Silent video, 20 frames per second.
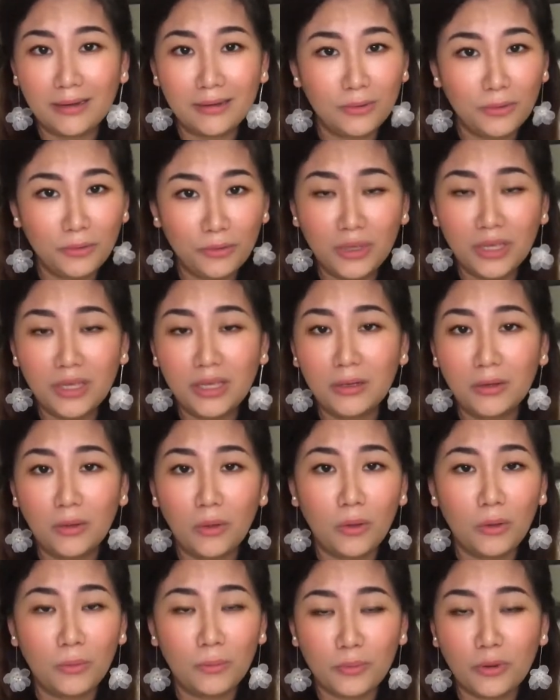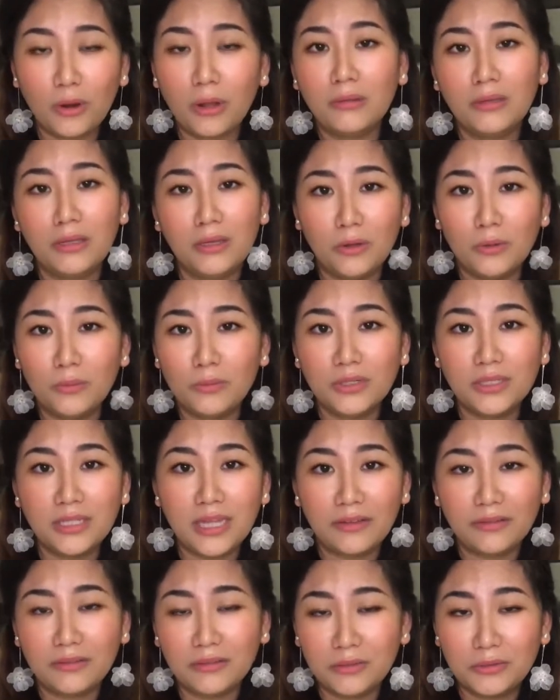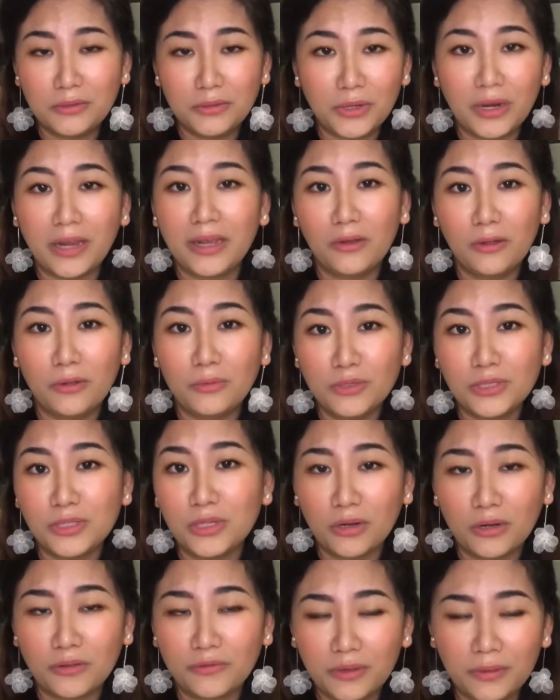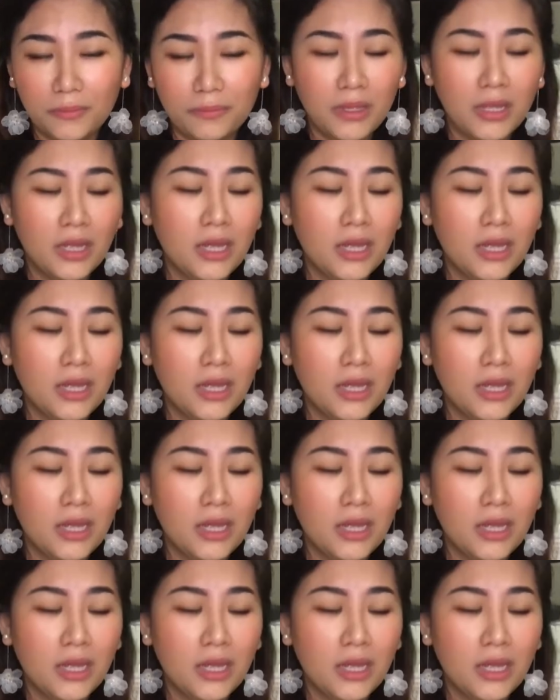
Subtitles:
We all probably almost had tried almost all of them.